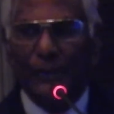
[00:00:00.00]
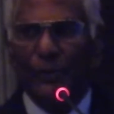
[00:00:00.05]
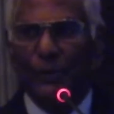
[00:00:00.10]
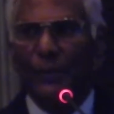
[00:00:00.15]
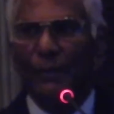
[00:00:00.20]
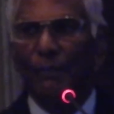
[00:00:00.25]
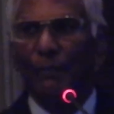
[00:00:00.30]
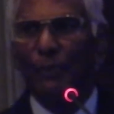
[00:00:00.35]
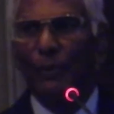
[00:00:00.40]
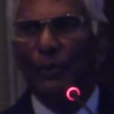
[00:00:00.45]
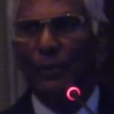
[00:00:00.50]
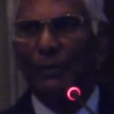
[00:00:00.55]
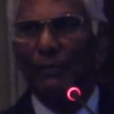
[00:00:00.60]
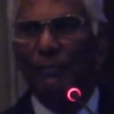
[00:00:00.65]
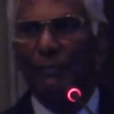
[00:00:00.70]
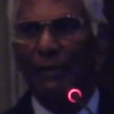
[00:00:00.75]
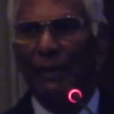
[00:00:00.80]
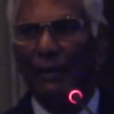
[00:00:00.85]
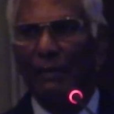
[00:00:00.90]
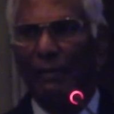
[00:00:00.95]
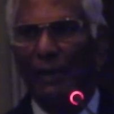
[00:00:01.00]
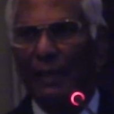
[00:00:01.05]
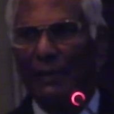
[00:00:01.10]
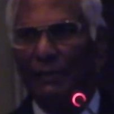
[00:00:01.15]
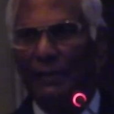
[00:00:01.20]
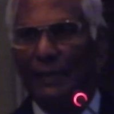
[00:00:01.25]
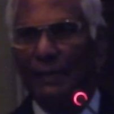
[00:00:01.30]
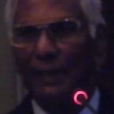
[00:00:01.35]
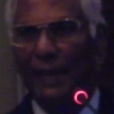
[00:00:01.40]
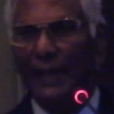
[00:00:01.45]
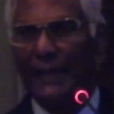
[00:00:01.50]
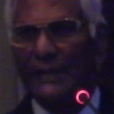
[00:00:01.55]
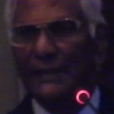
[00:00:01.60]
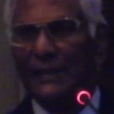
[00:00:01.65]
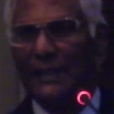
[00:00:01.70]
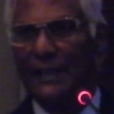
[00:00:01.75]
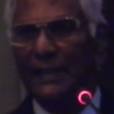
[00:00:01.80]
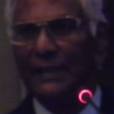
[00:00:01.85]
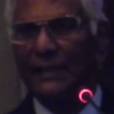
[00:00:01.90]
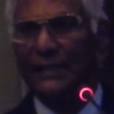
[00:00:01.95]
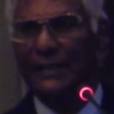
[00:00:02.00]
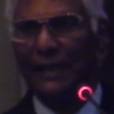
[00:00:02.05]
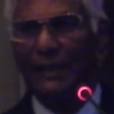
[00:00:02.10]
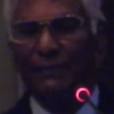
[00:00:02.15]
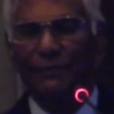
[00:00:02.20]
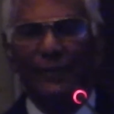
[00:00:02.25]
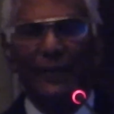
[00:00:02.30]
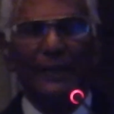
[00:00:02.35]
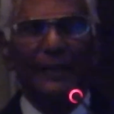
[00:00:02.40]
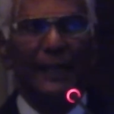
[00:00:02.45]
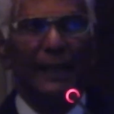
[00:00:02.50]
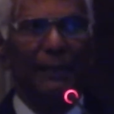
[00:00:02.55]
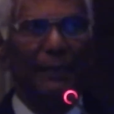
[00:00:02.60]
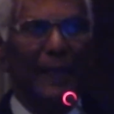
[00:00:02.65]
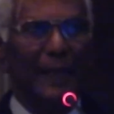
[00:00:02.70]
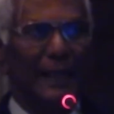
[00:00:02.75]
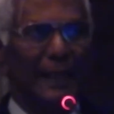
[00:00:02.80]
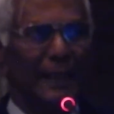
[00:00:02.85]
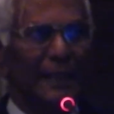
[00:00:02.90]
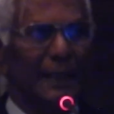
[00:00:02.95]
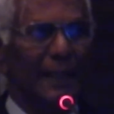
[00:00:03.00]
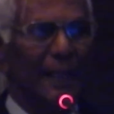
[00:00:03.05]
to import whatever excellent stuff that they are making